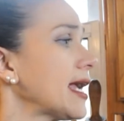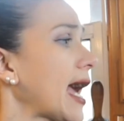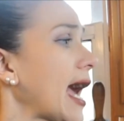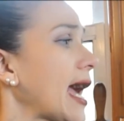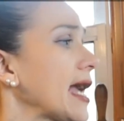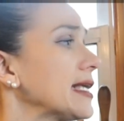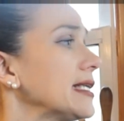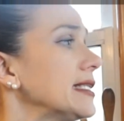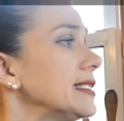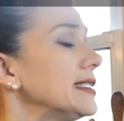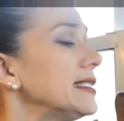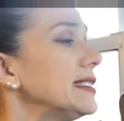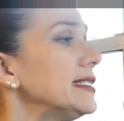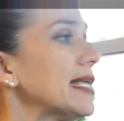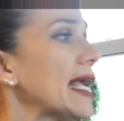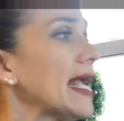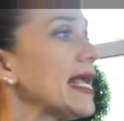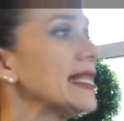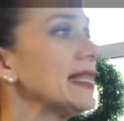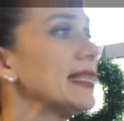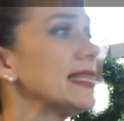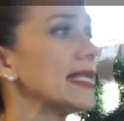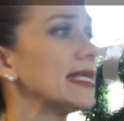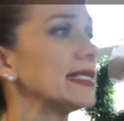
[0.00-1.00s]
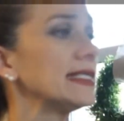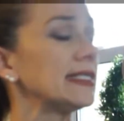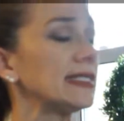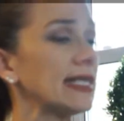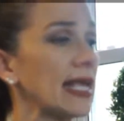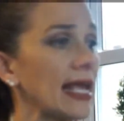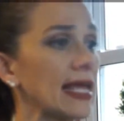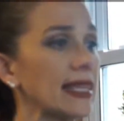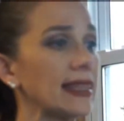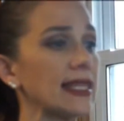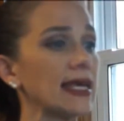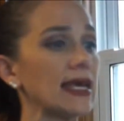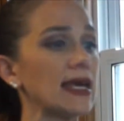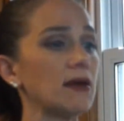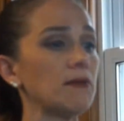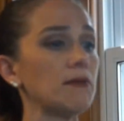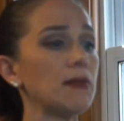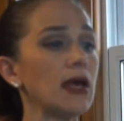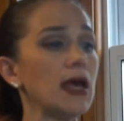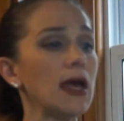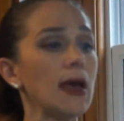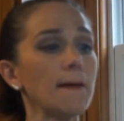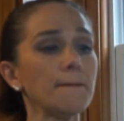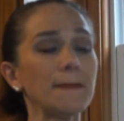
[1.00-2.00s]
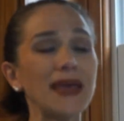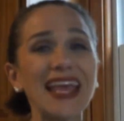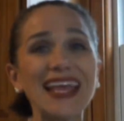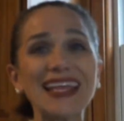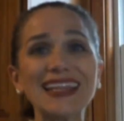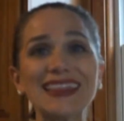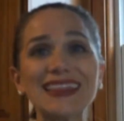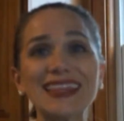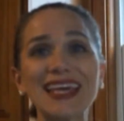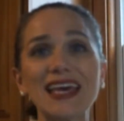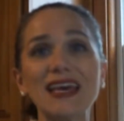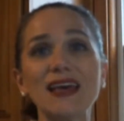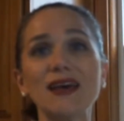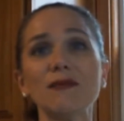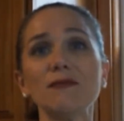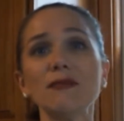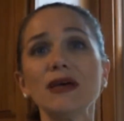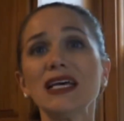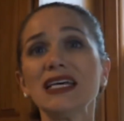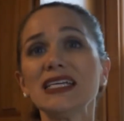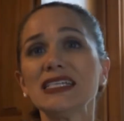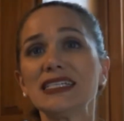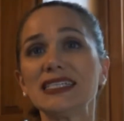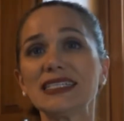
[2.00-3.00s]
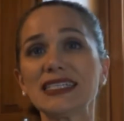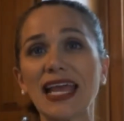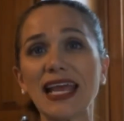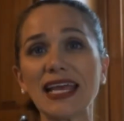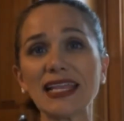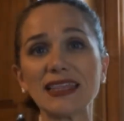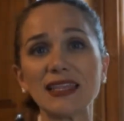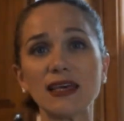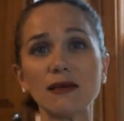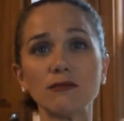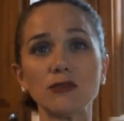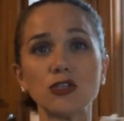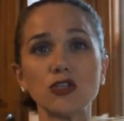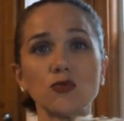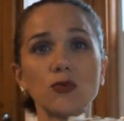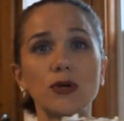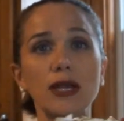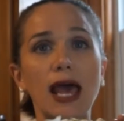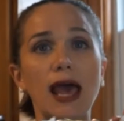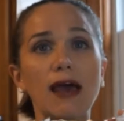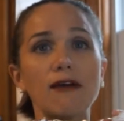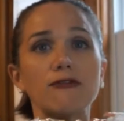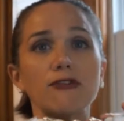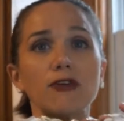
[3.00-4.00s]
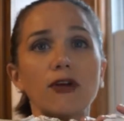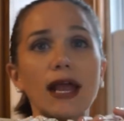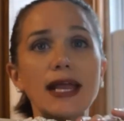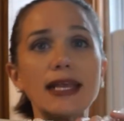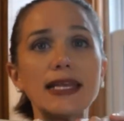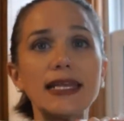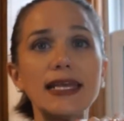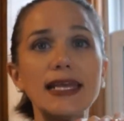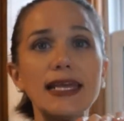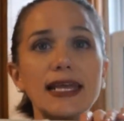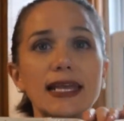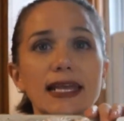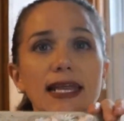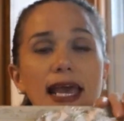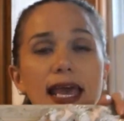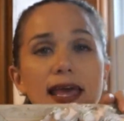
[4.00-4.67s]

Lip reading: I can sand them, paint them, stain them, do whatever I need.